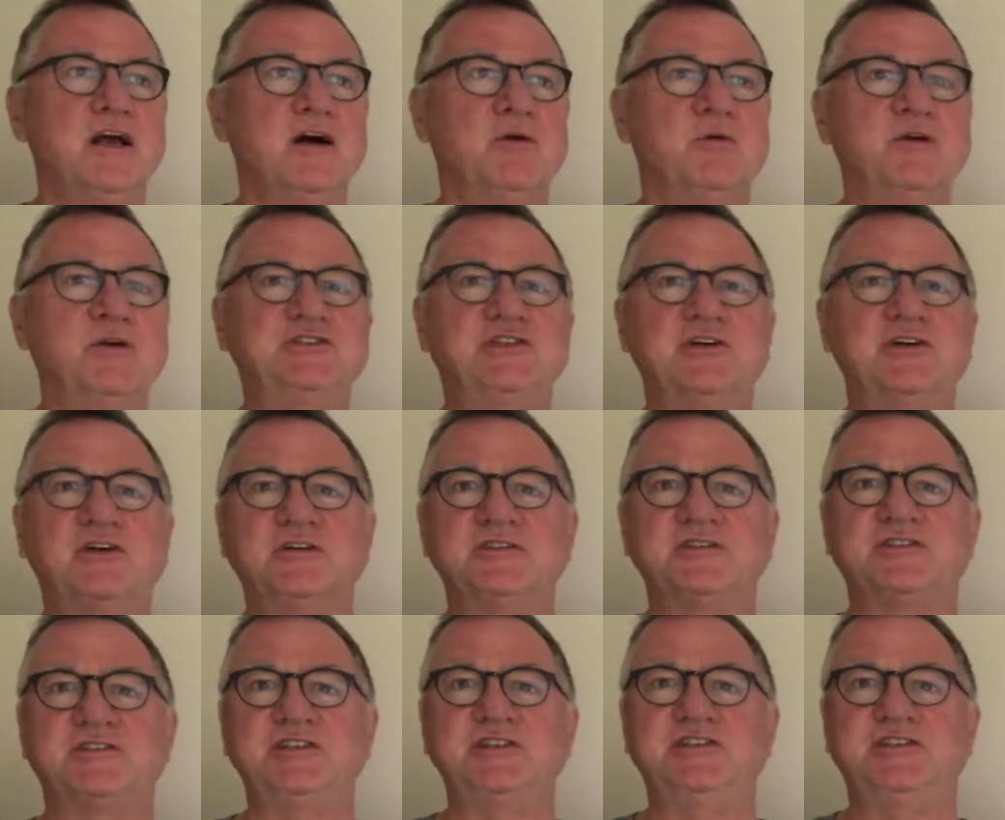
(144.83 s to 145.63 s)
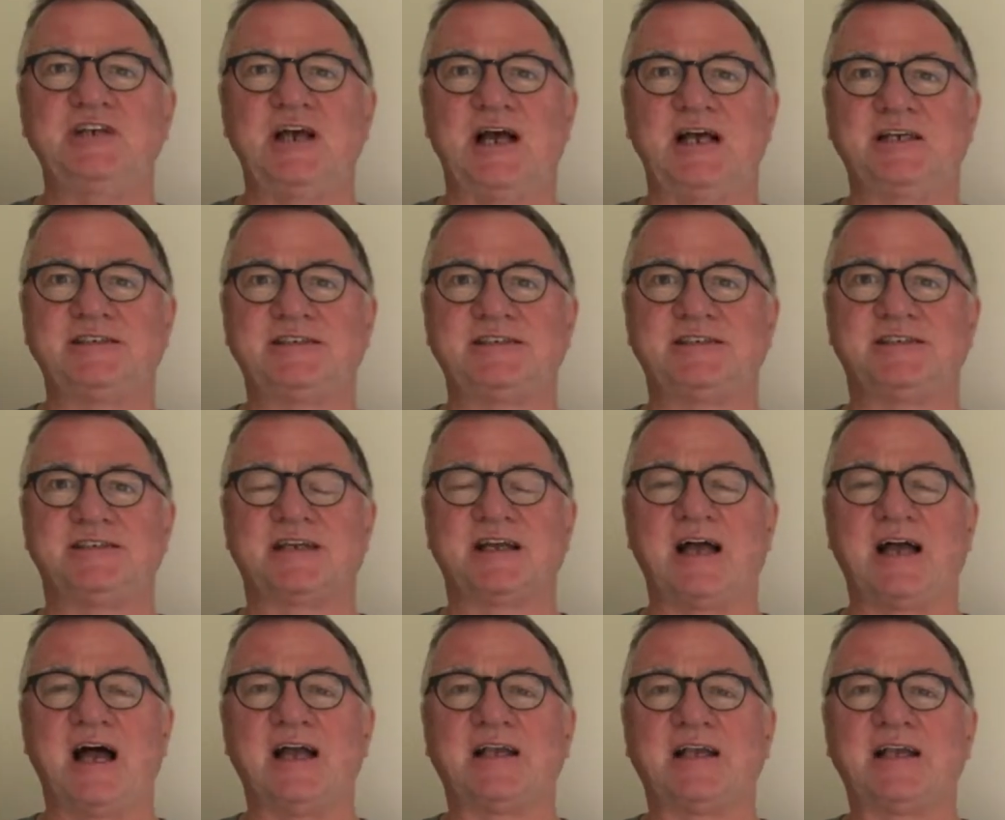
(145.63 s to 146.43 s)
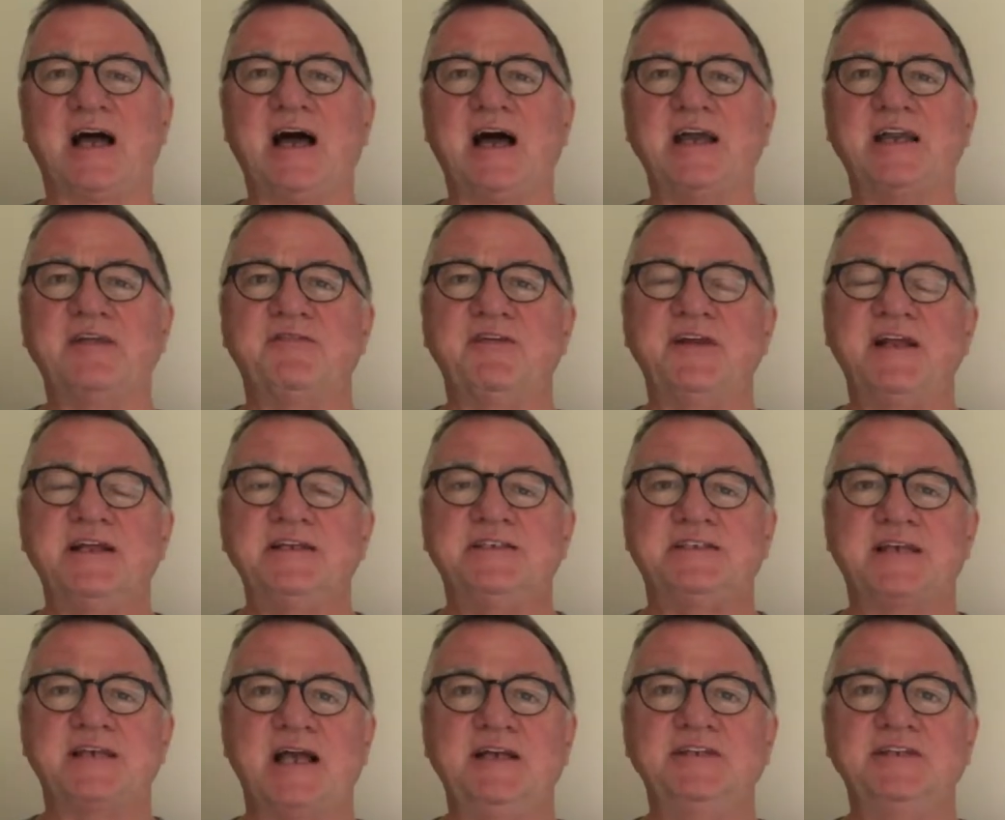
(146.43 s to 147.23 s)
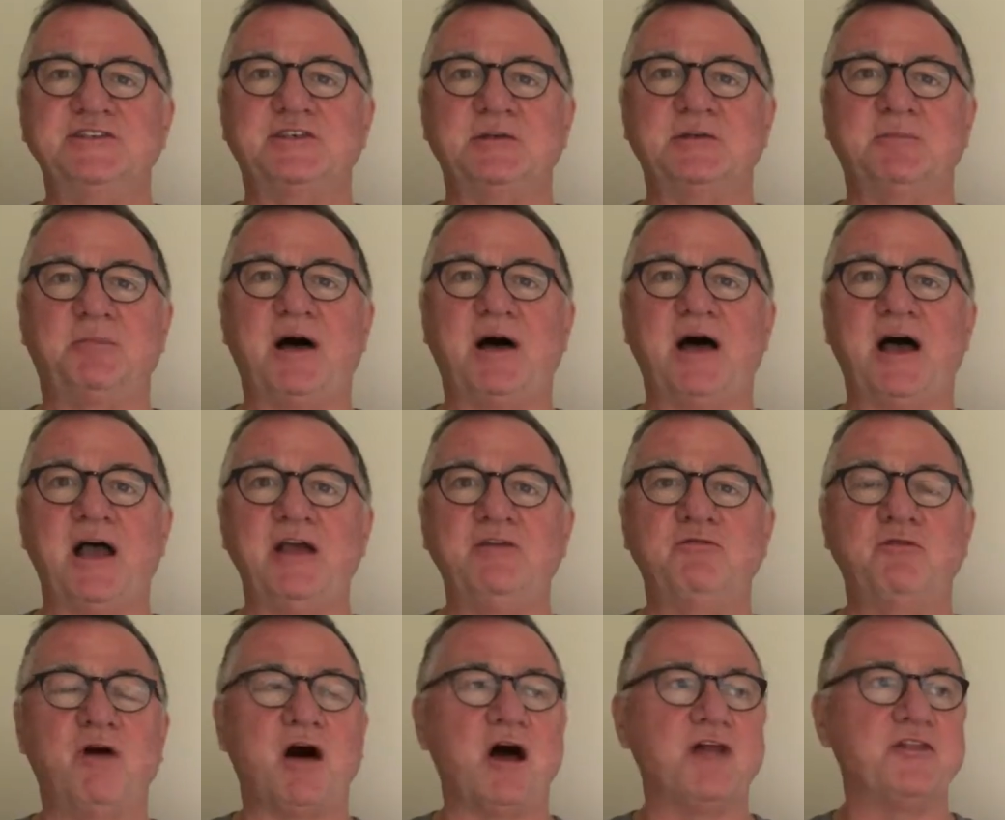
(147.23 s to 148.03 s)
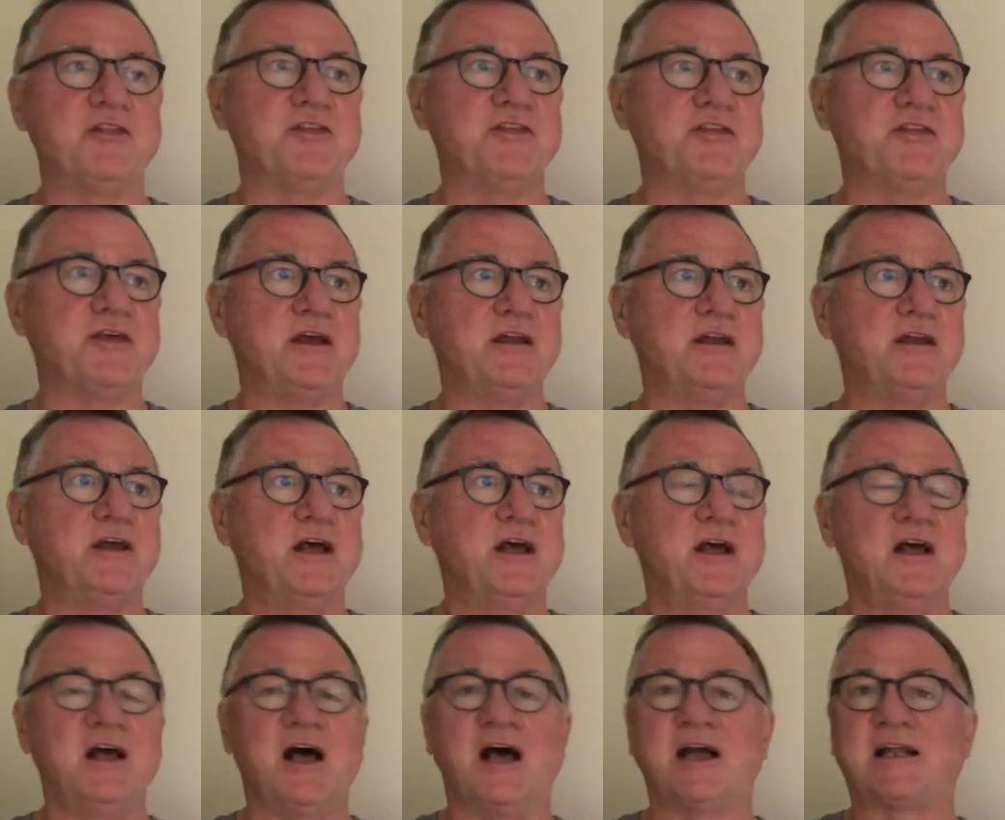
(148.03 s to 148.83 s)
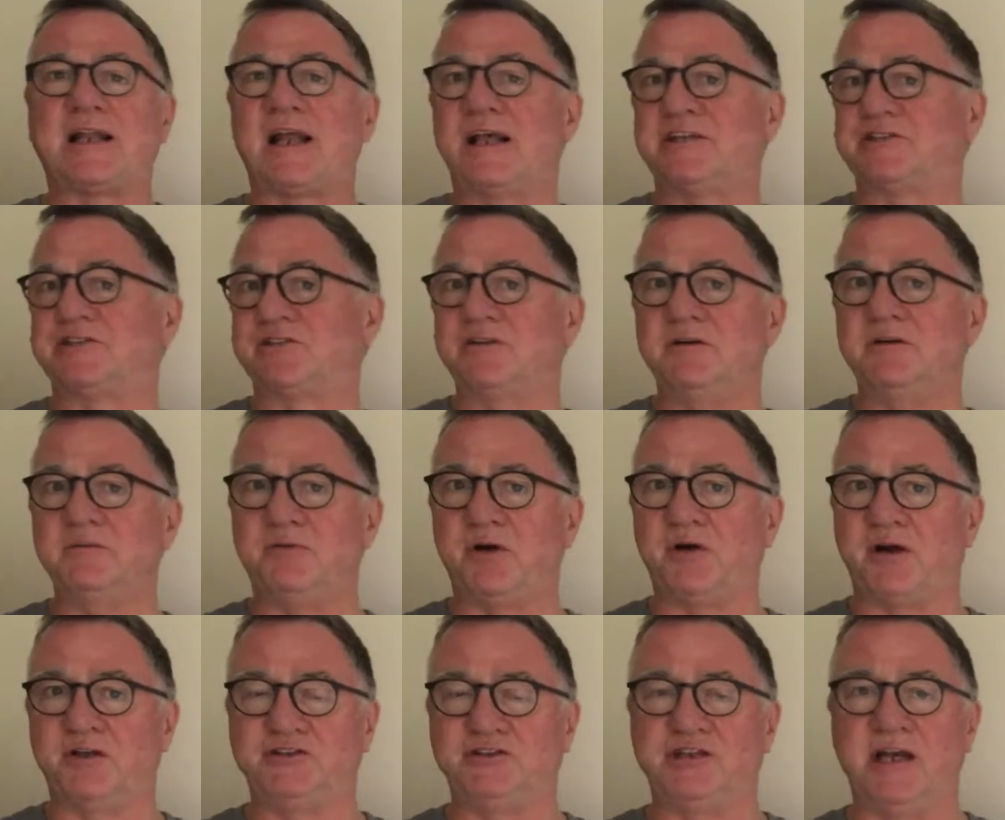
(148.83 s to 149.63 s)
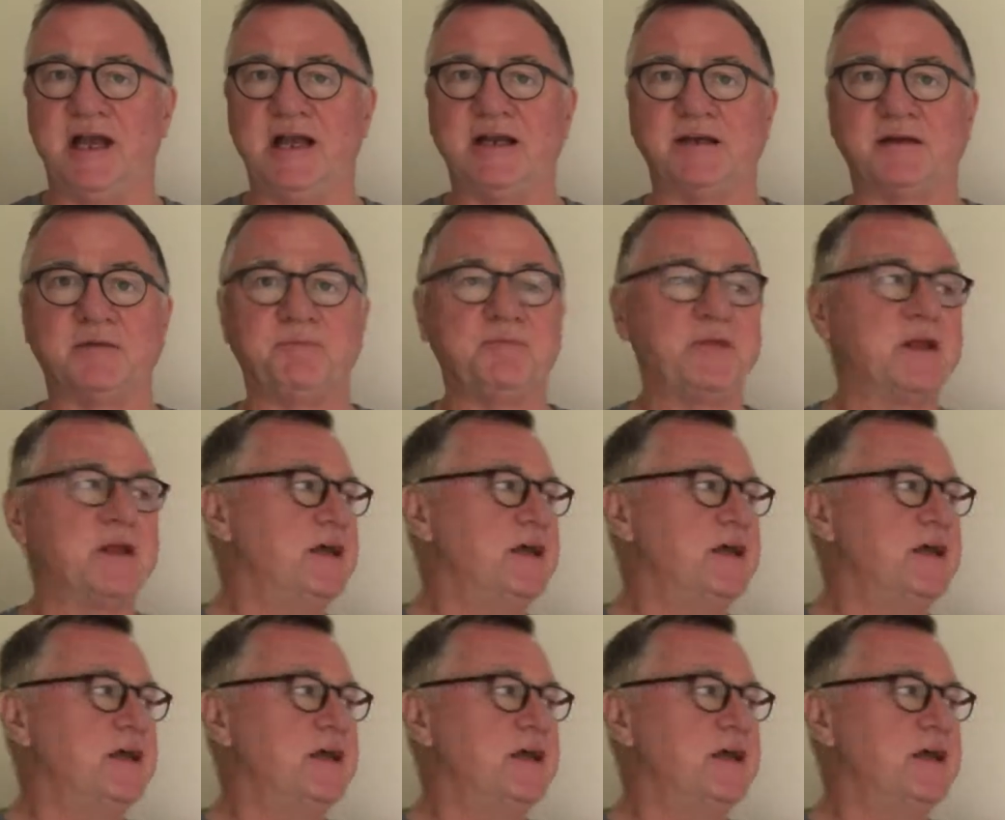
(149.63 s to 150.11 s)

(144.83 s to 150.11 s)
which all suggest a kind of an intent to buy rather than a classroom project.